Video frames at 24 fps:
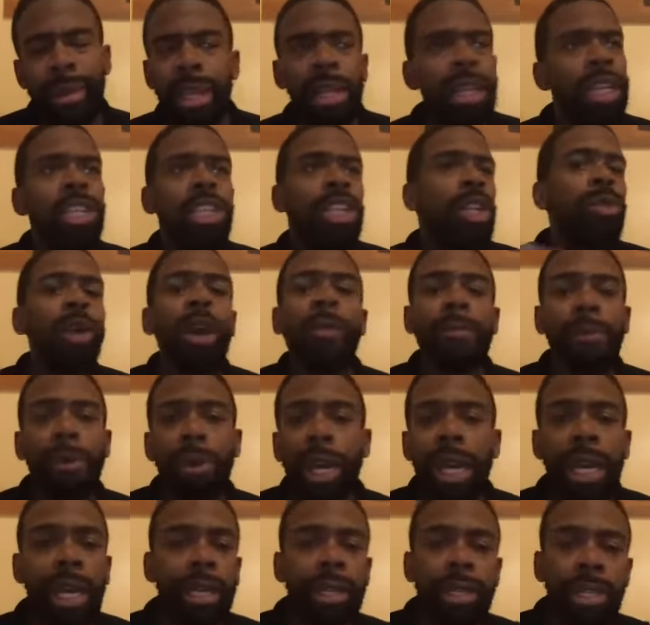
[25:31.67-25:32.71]
So the
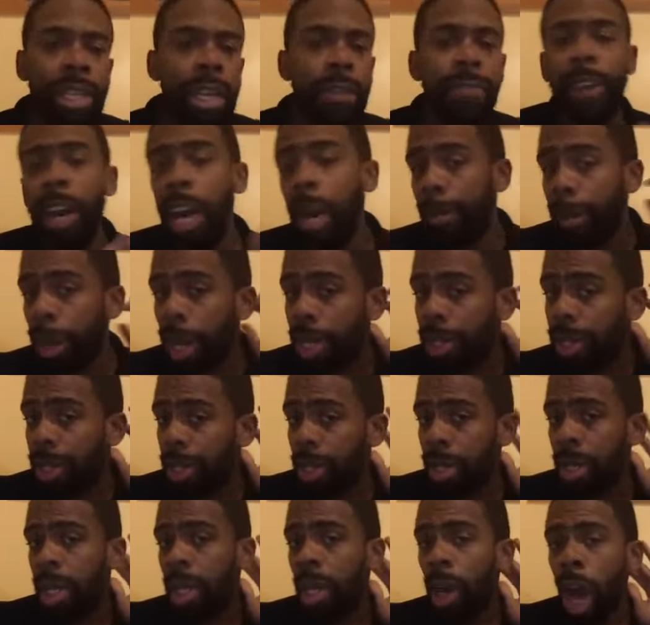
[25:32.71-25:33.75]
referees can very
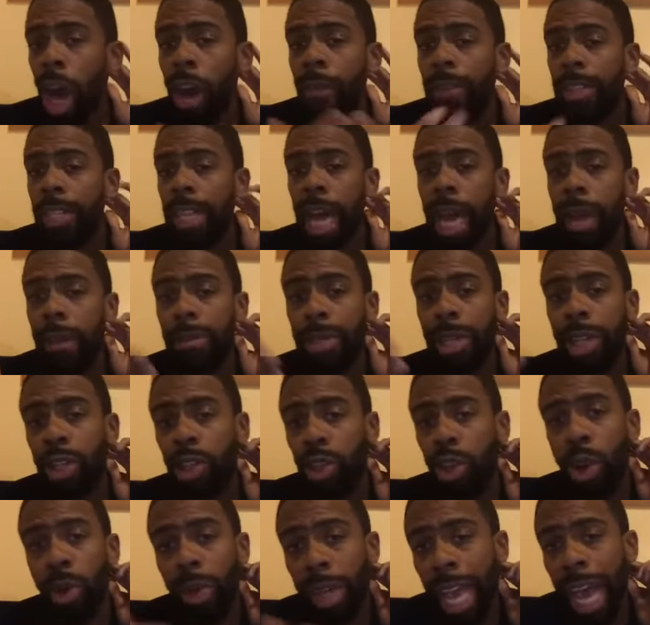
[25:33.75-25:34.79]
much, oftentimes,
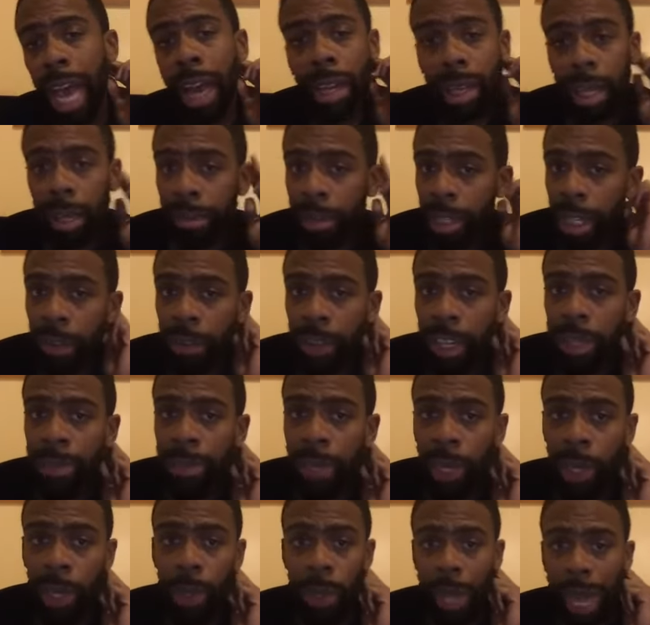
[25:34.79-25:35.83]
control the outcomes of these
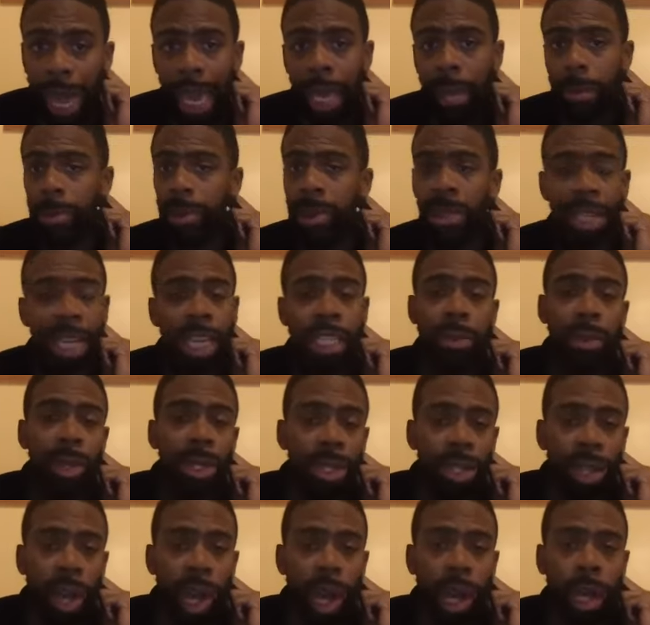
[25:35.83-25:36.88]
particular games, just as we
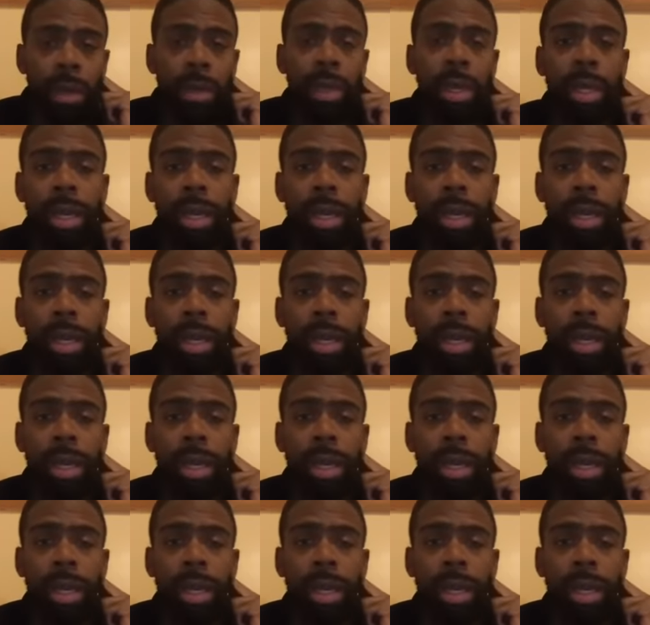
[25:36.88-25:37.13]
saw,